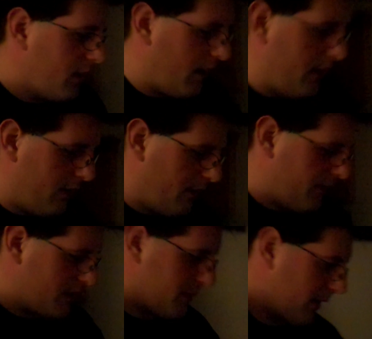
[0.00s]
I don't know if
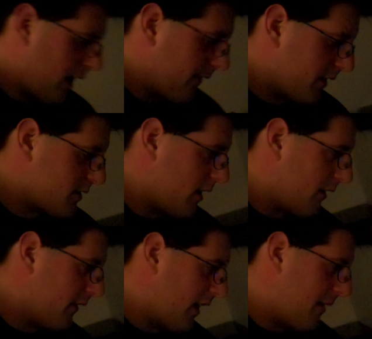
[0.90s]
that's my graphics card
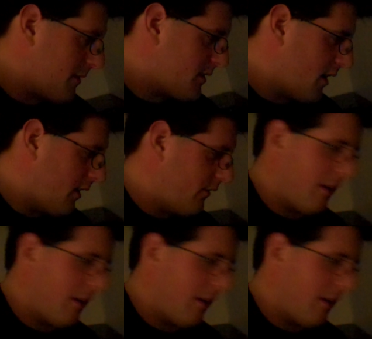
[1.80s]
of the game itself.